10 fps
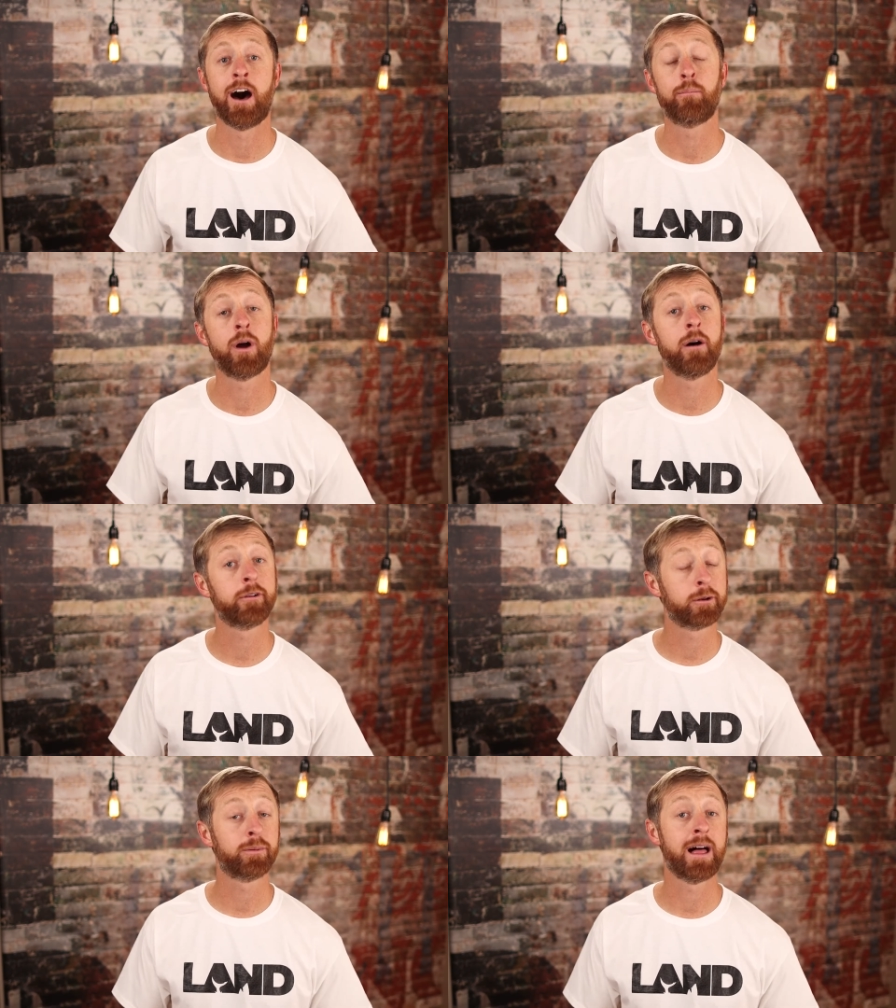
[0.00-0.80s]
I'll
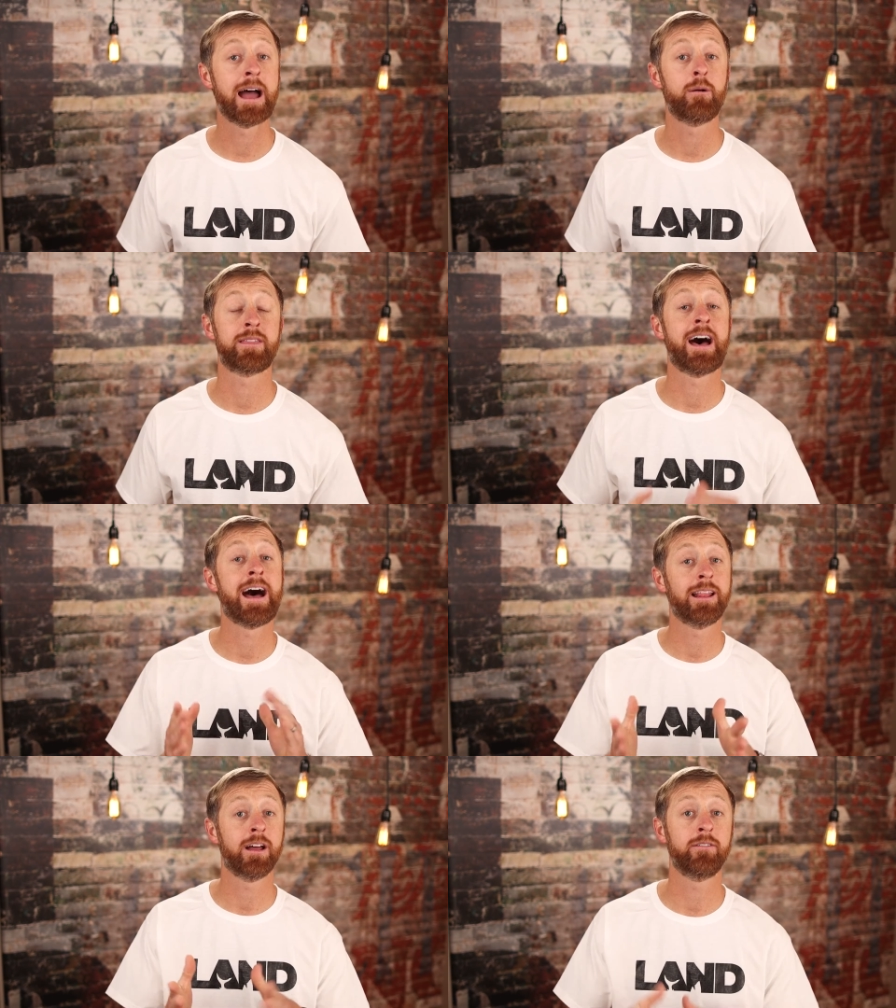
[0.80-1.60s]
probably reply with
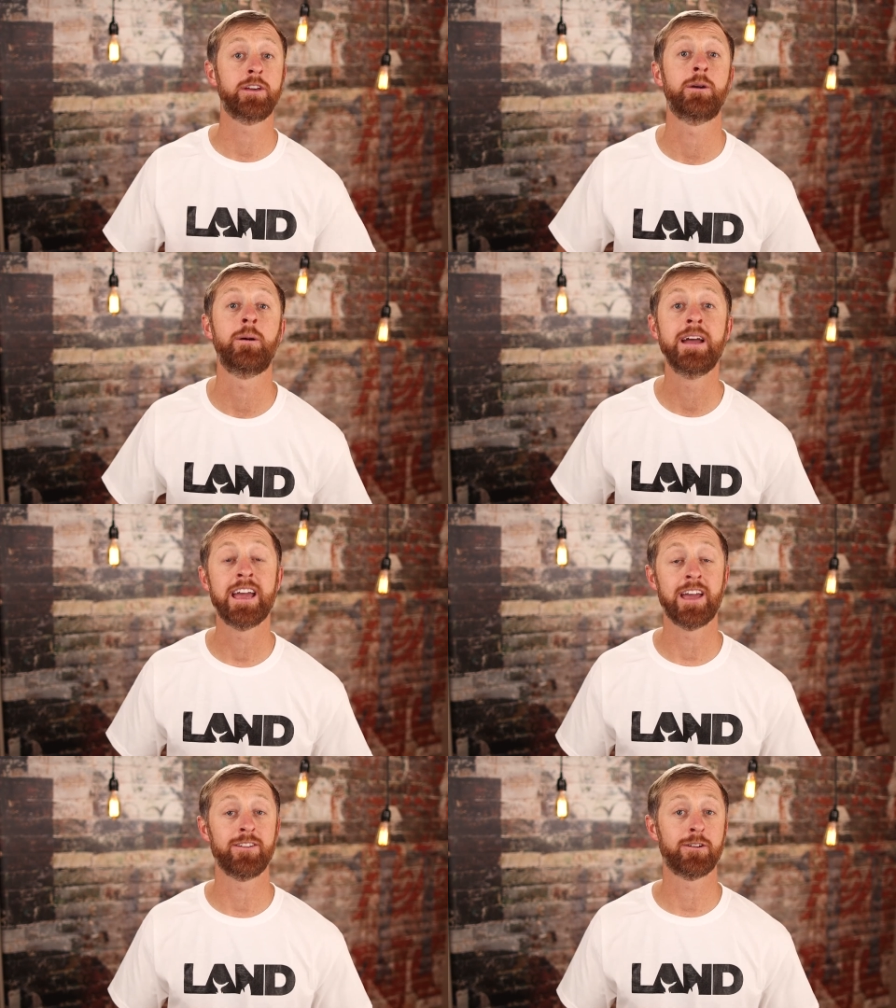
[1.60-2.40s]
I love you
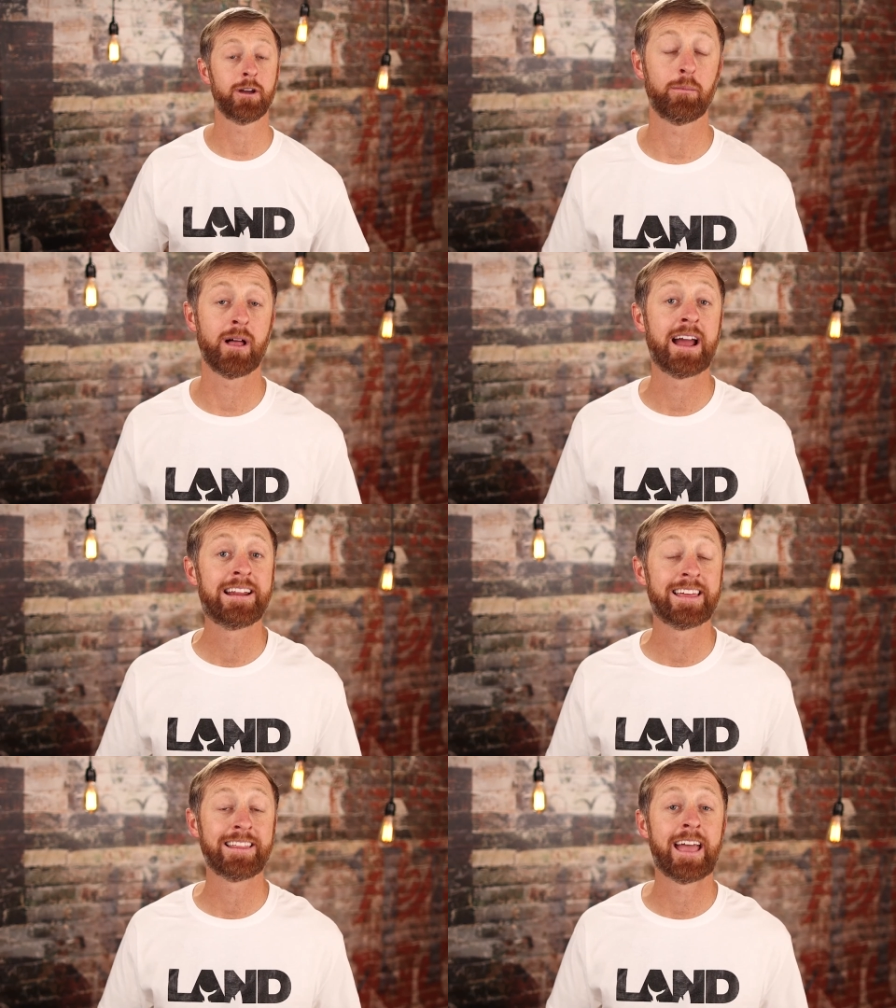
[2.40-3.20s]
if you reply
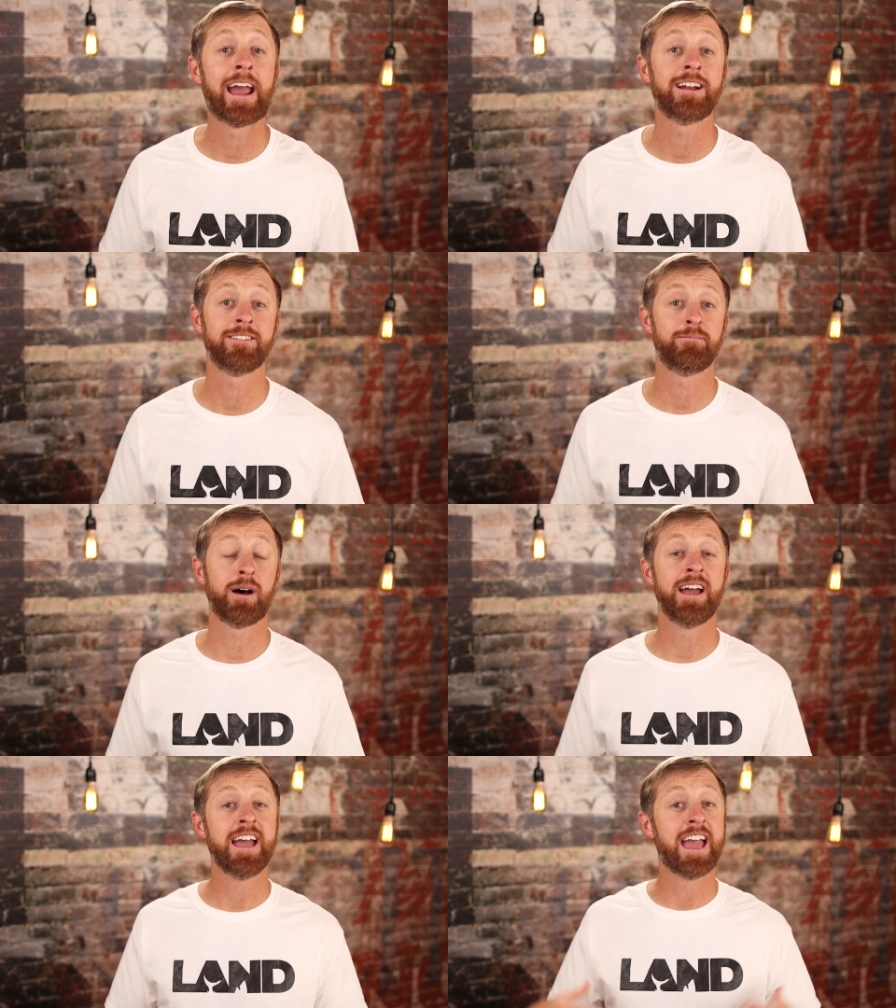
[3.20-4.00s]
anything negative,
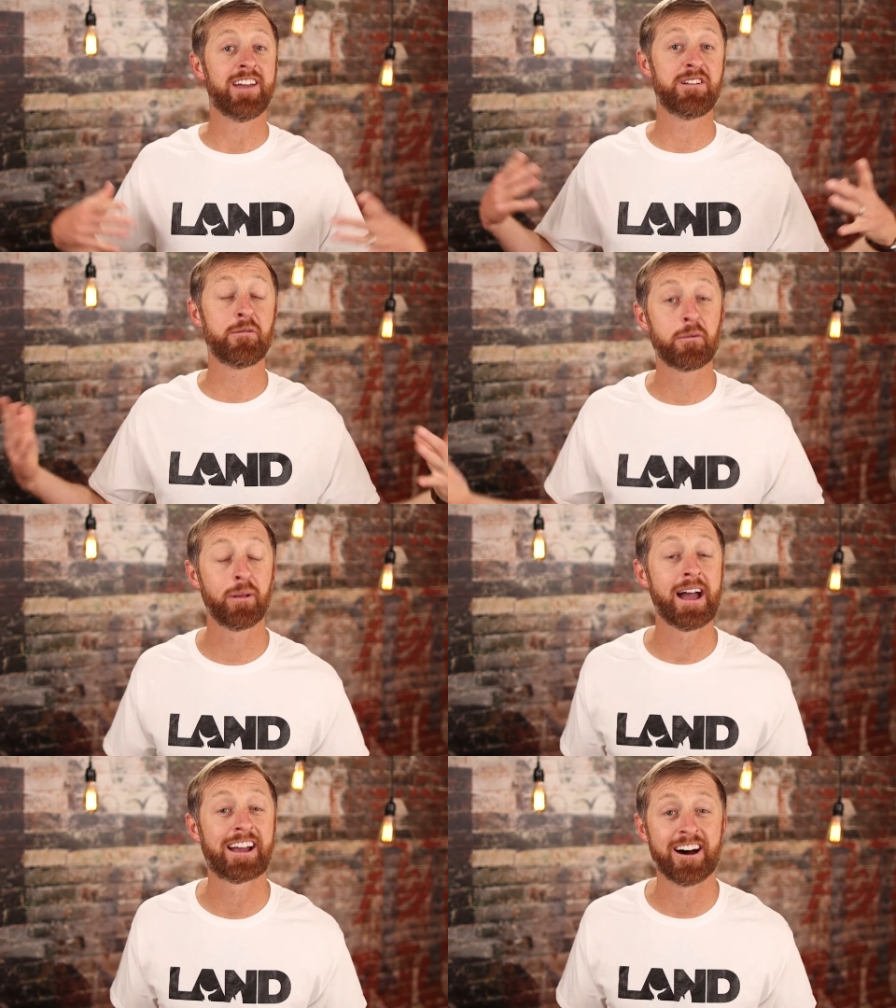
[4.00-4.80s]
but if you
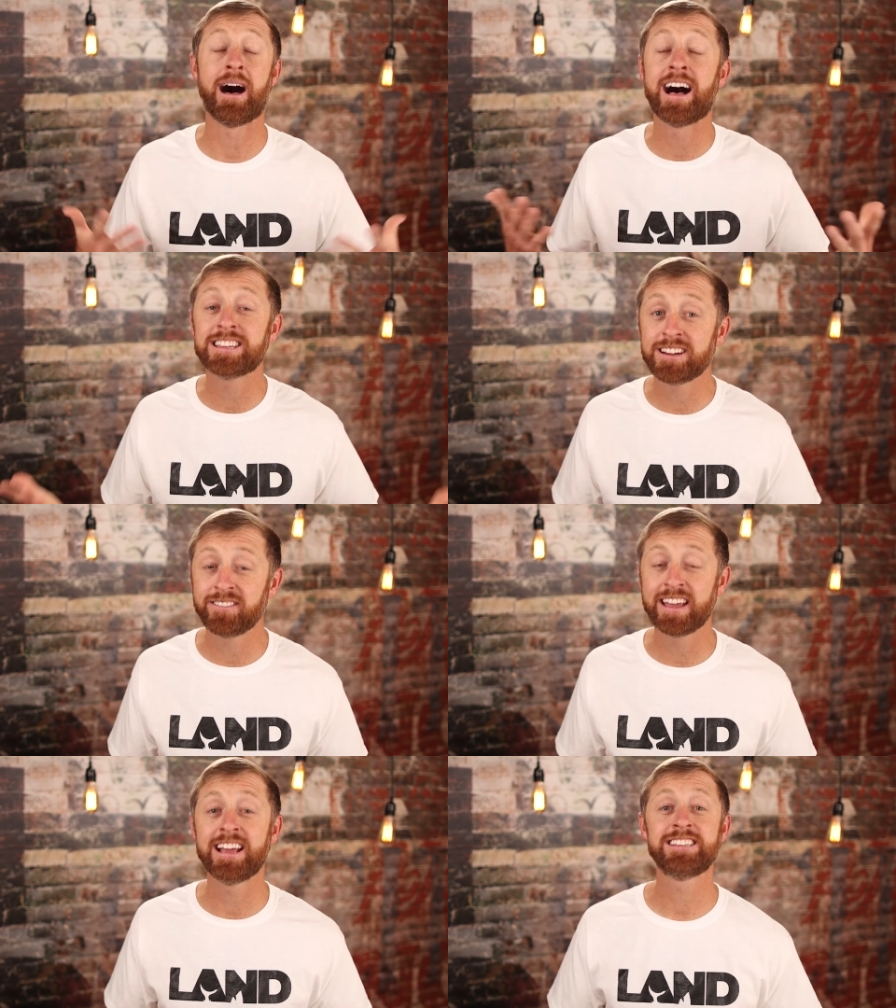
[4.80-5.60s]
reply positive
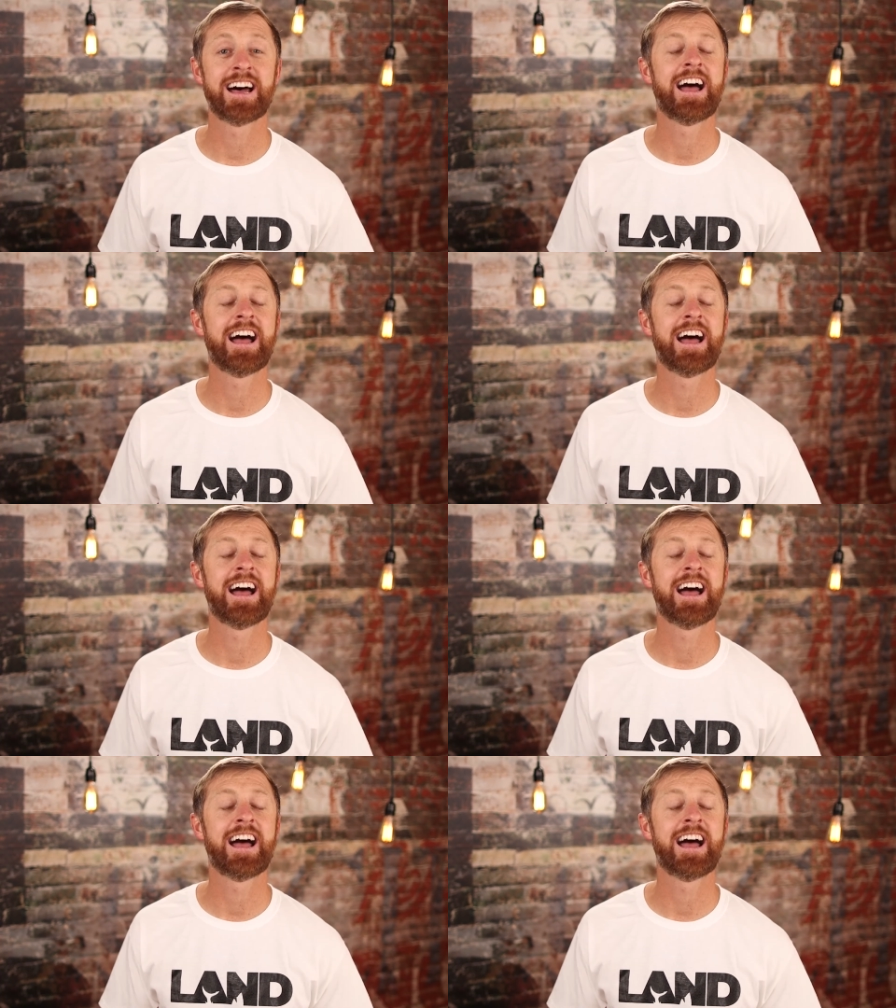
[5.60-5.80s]
things,